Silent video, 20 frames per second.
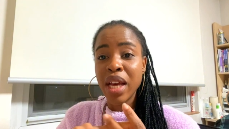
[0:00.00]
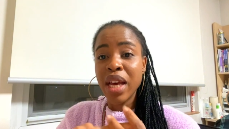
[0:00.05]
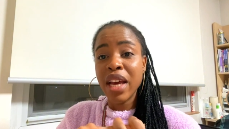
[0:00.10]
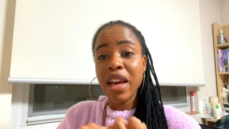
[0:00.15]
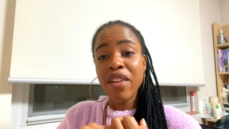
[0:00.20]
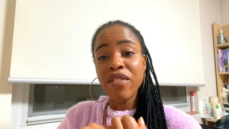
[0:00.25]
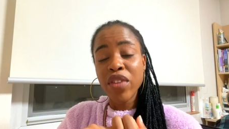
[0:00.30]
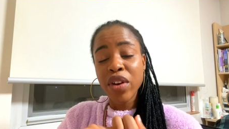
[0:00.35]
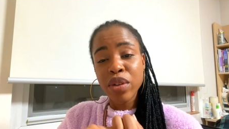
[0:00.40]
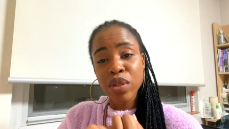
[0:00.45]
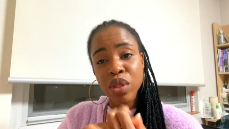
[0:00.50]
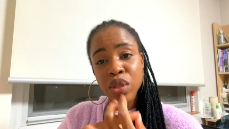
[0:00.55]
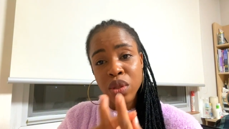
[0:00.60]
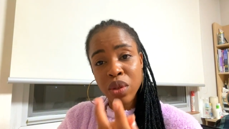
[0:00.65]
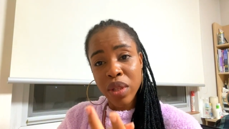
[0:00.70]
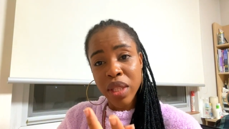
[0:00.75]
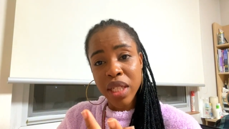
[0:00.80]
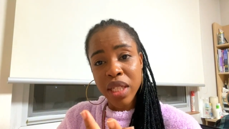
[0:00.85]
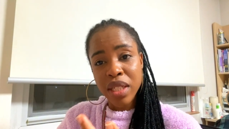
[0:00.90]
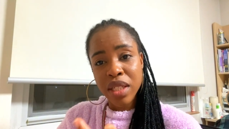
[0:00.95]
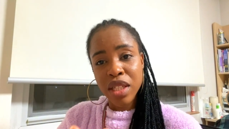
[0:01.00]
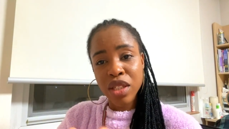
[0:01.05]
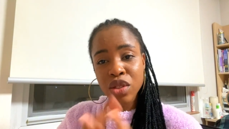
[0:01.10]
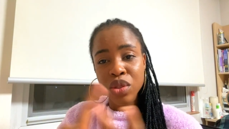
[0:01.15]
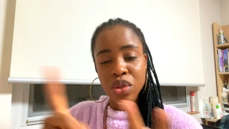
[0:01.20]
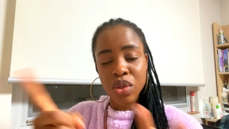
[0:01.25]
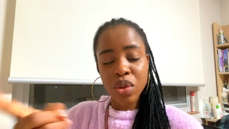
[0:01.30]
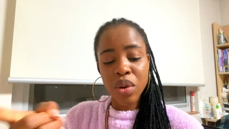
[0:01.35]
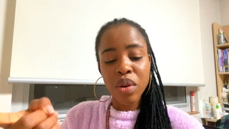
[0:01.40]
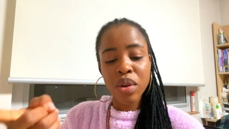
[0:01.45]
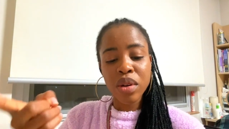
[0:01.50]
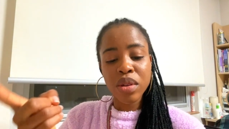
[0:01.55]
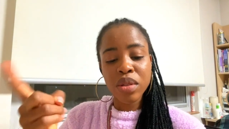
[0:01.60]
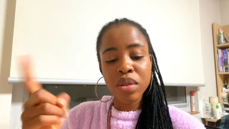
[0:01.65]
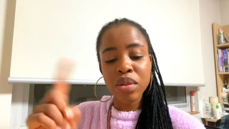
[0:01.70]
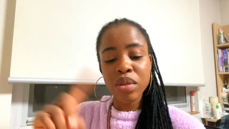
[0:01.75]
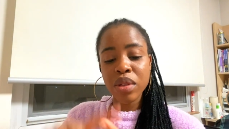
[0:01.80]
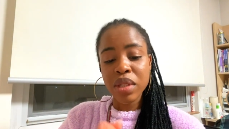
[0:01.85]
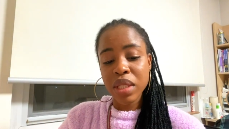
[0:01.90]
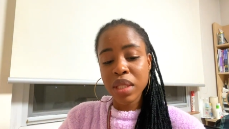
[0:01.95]
a very solid, a strong
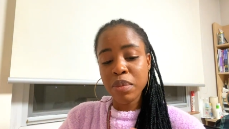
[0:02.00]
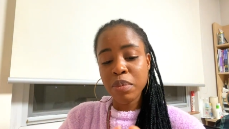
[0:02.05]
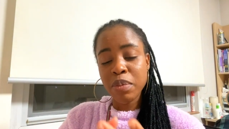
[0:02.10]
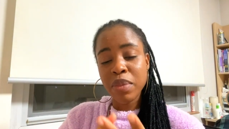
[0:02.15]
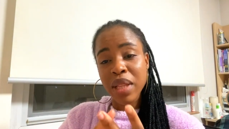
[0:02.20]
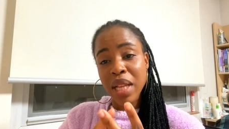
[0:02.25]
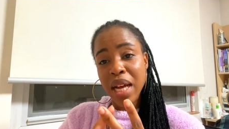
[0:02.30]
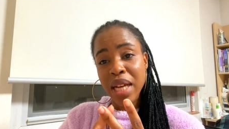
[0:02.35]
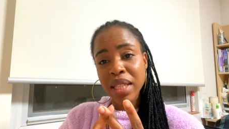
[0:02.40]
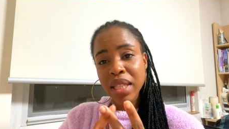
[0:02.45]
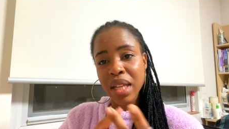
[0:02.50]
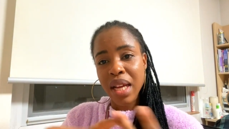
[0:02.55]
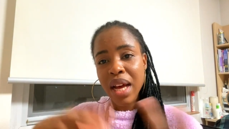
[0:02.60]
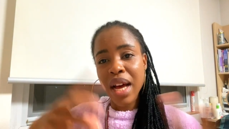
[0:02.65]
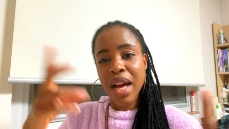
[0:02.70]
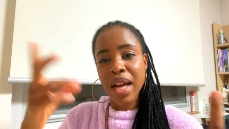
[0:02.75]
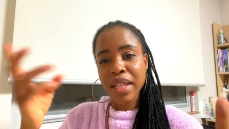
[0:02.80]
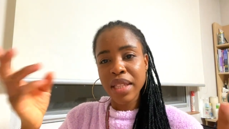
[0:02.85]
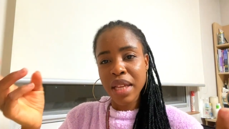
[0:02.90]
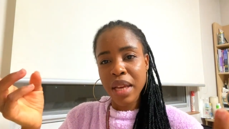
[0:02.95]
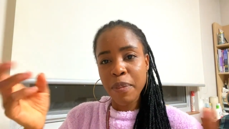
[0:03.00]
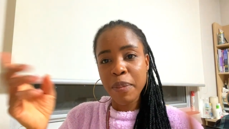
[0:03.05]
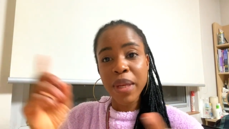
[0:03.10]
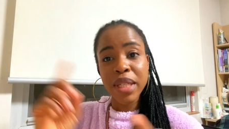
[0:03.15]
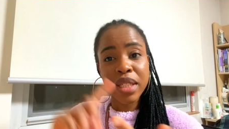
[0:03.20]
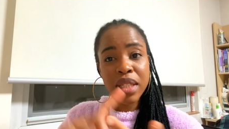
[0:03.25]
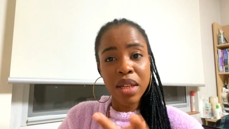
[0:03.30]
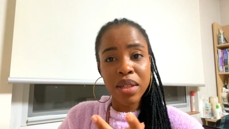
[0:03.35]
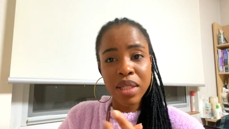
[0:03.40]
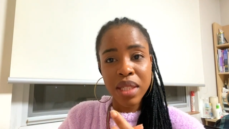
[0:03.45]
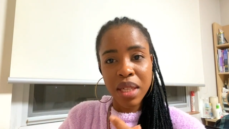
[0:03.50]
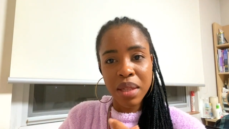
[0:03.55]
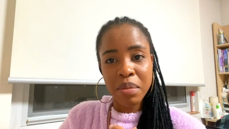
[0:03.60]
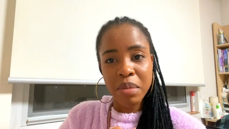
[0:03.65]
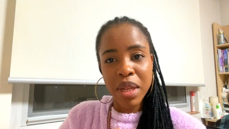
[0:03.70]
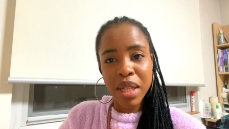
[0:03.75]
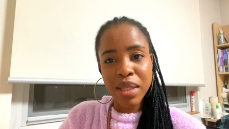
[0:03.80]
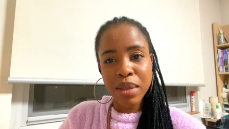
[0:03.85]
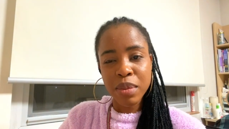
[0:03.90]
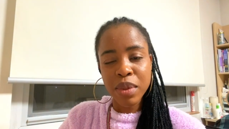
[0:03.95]
study plan and a personal
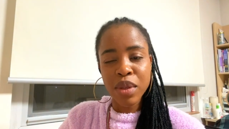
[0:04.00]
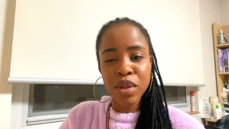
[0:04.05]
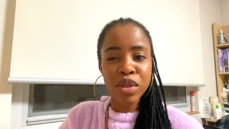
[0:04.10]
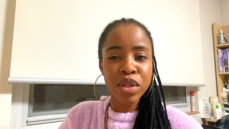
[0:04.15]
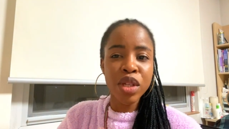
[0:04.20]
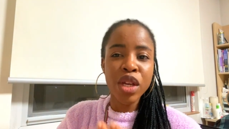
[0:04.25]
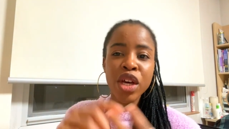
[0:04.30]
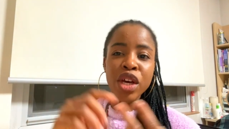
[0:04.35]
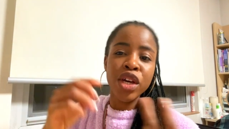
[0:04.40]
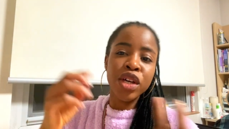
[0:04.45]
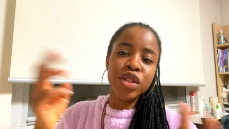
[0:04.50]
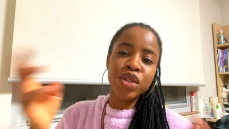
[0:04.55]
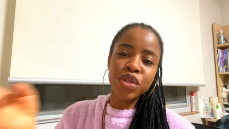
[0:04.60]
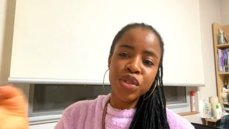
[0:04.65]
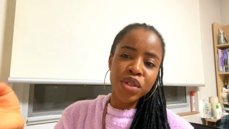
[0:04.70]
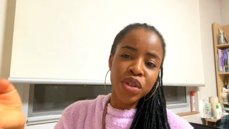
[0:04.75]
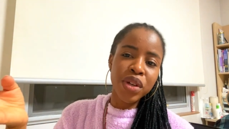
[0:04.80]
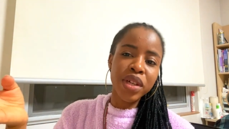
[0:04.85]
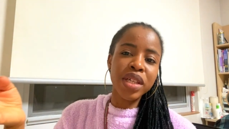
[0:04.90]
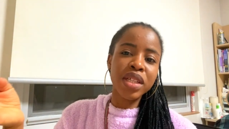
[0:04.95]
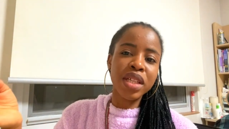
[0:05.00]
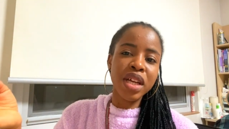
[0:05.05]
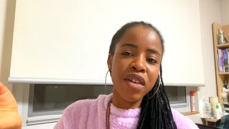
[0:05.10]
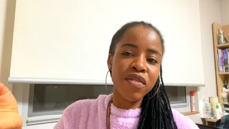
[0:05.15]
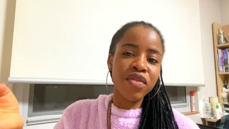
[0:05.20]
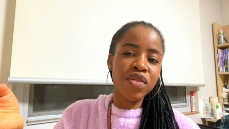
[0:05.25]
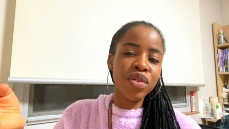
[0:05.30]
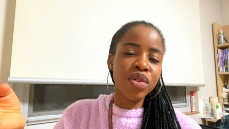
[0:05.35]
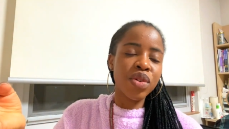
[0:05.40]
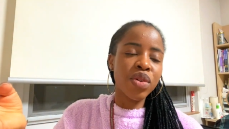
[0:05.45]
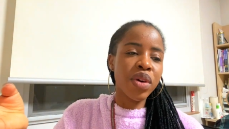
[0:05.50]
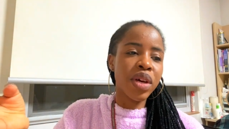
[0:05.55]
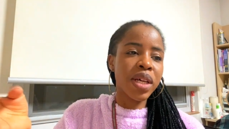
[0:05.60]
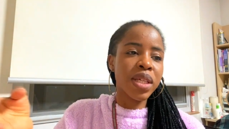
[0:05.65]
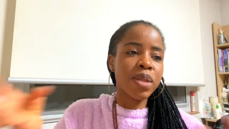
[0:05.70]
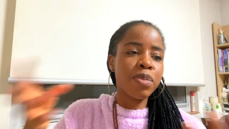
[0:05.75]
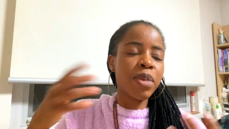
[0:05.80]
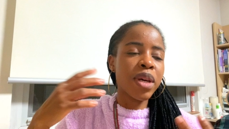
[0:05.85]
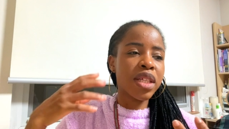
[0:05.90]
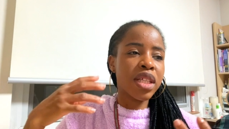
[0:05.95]
statement, because during your interview, you're
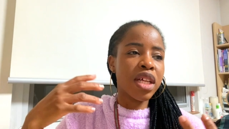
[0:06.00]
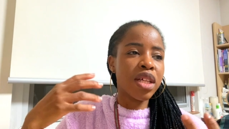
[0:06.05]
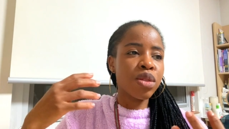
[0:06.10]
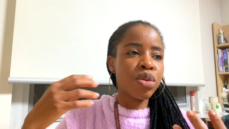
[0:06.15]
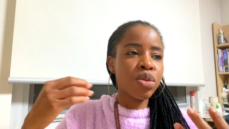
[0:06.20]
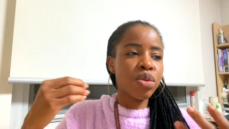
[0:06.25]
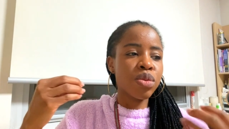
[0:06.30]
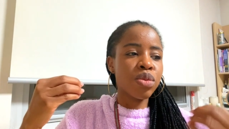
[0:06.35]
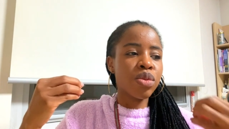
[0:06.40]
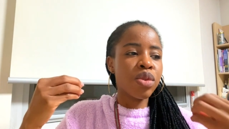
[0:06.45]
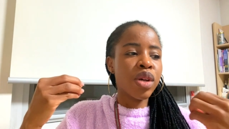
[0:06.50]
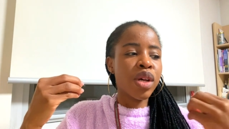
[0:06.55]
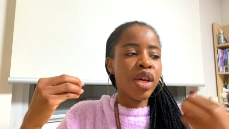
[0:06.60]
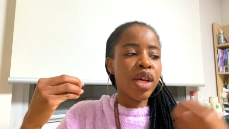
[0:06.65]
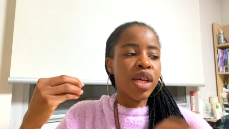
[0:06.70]
expected to